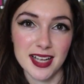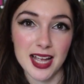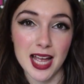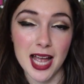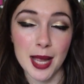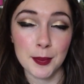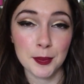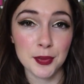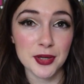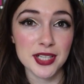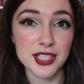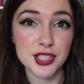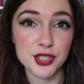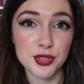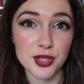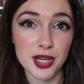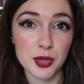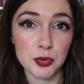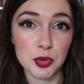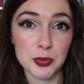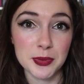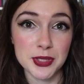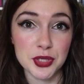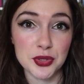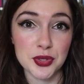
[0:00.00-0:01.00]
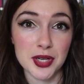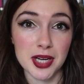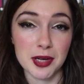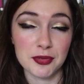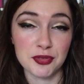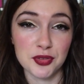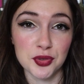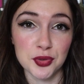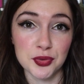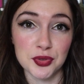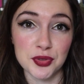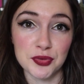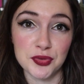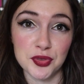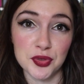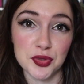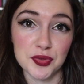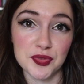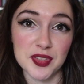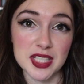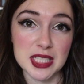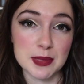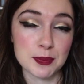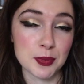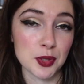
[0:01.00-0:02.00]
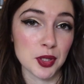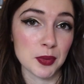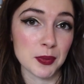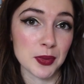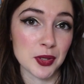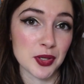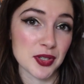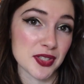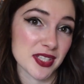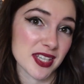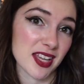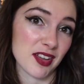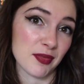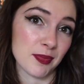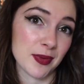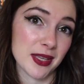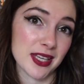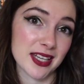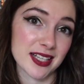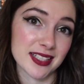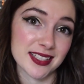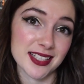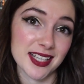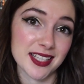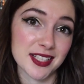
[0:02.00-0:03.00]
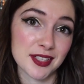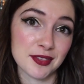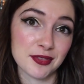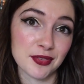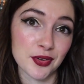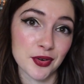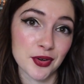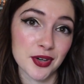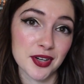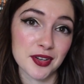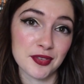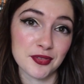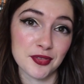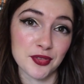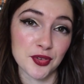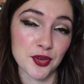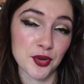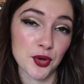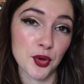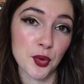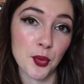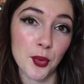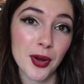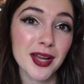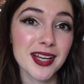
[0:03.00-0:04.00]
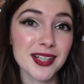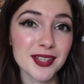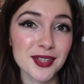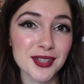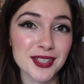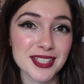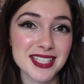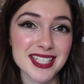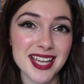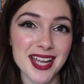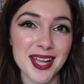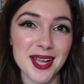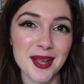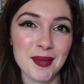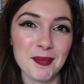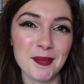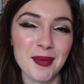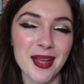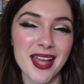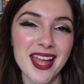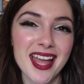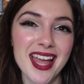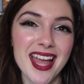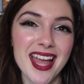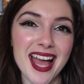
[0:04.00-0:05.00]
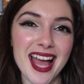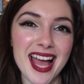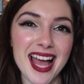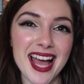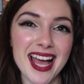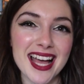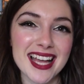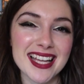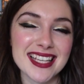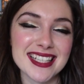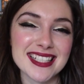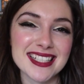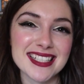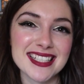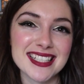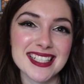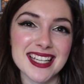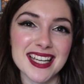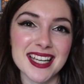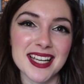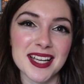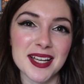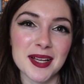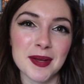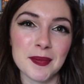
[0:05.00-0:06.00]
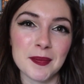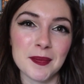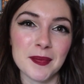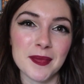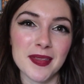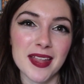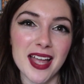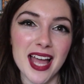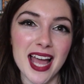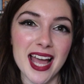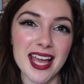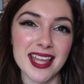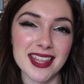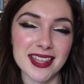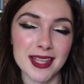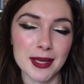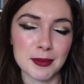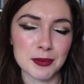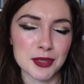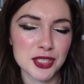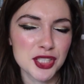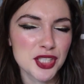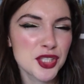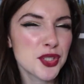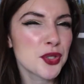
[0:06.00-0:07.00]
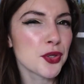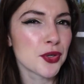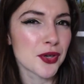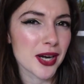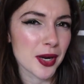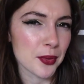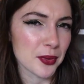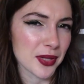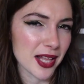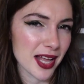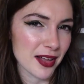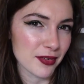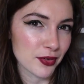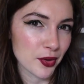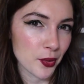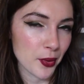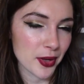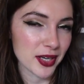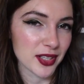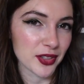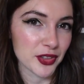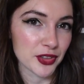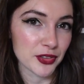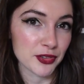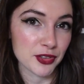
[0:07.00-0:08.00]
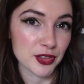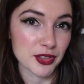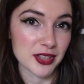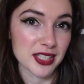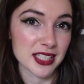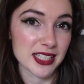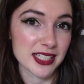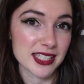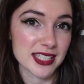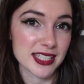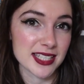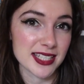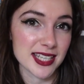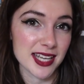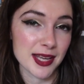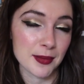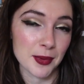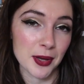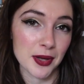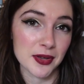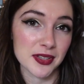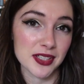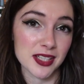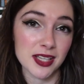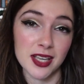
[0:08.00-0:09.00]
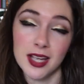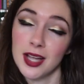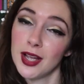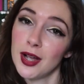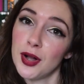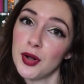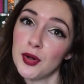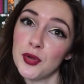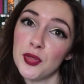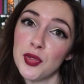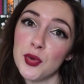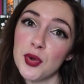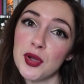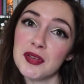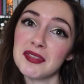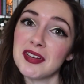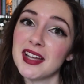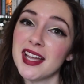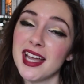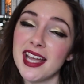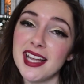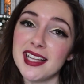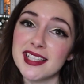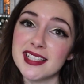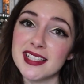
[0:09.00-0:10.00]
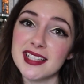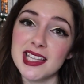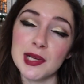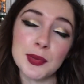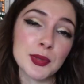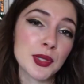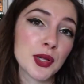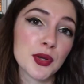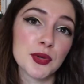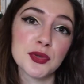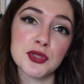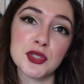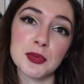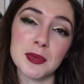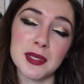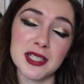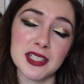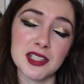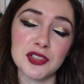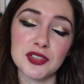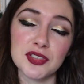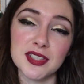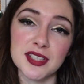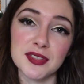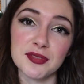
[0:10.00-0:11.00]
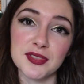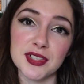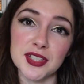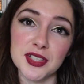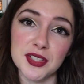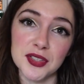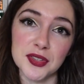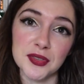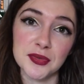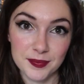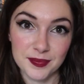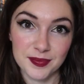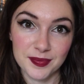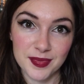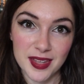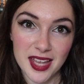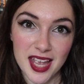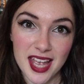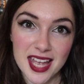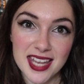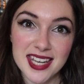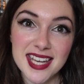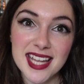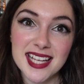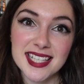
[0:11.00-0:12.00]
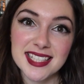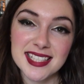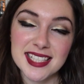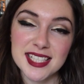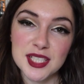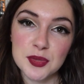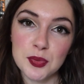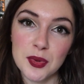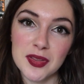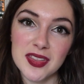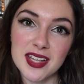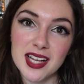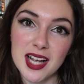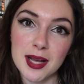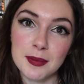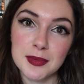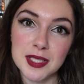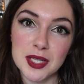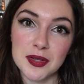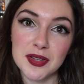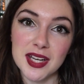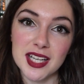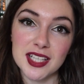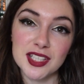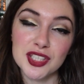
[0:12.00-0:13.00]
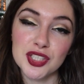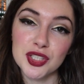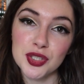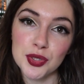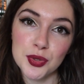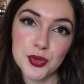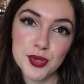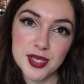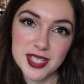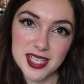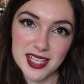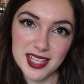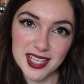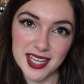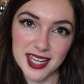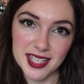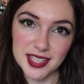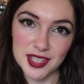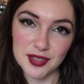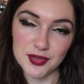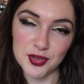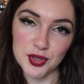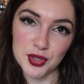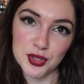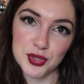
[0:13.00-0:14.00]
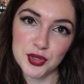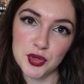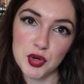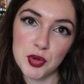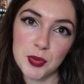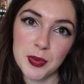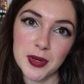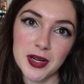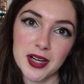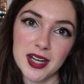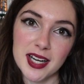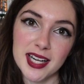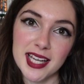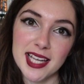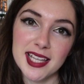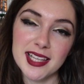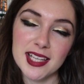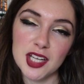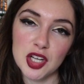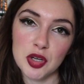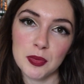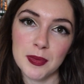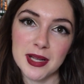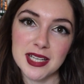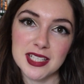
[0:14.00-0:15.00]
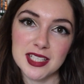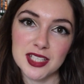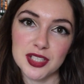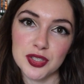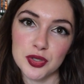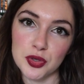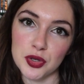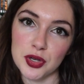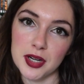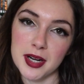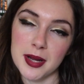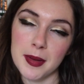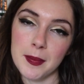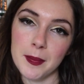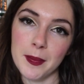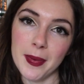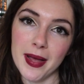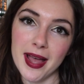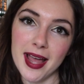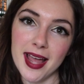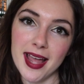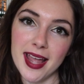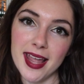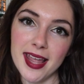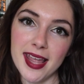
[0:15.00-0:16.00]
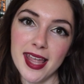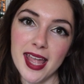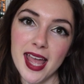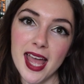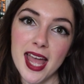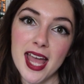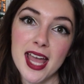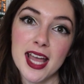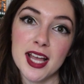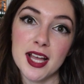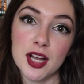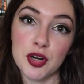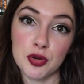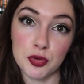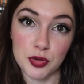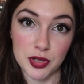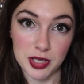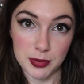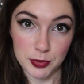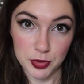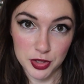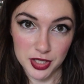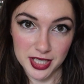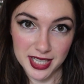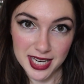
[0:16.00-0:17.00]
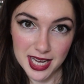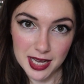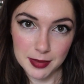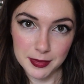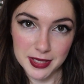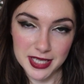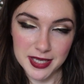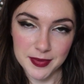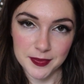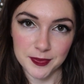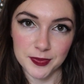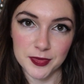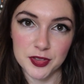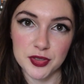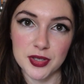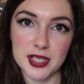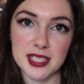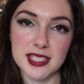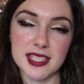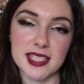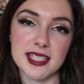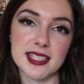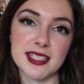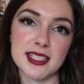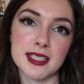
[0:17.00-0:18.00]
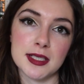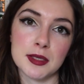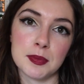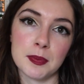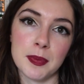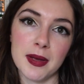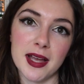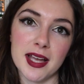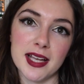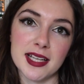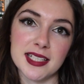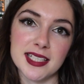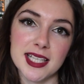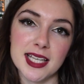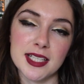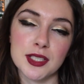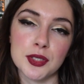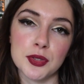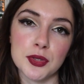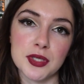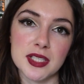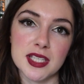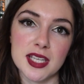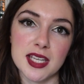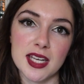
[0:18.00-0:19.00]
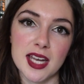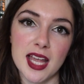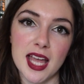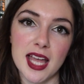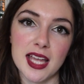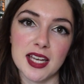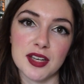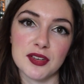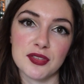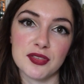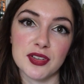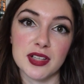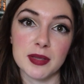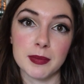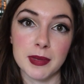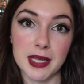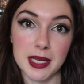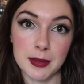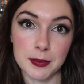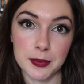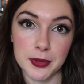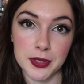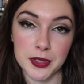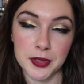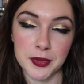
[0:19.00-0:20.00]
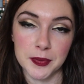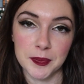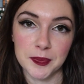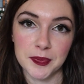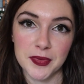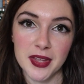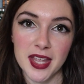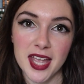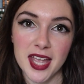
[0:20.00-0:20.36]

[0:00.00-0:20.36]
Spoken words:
I'm pretty sure I will be doing a full review of this book because I've been excited for it for quite a long time, and I am sure I will have quite a lot of good things to say about it, although if I hate it that will also be an interesting video. Next is one that comes out next Tuesday, the 9th of October, Killing Commendatore by Haruki Murakami, translated by Ted Goosen and Philip Gabriel.